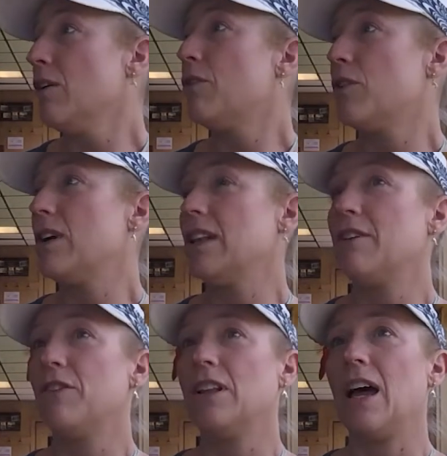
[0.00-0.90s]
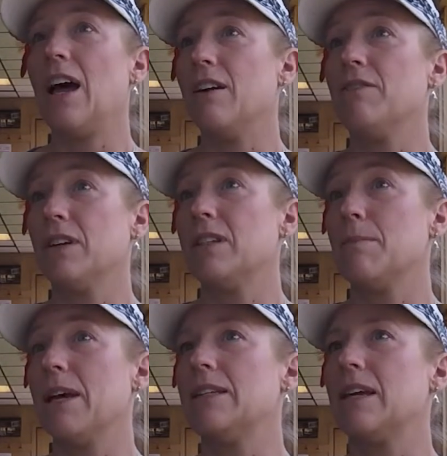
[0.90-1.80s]
for Relay for Life. It's
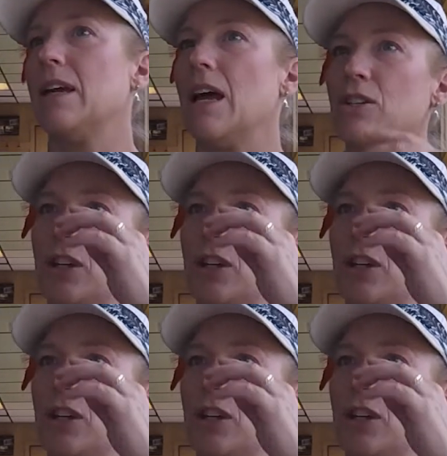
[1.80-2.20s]
amazing. And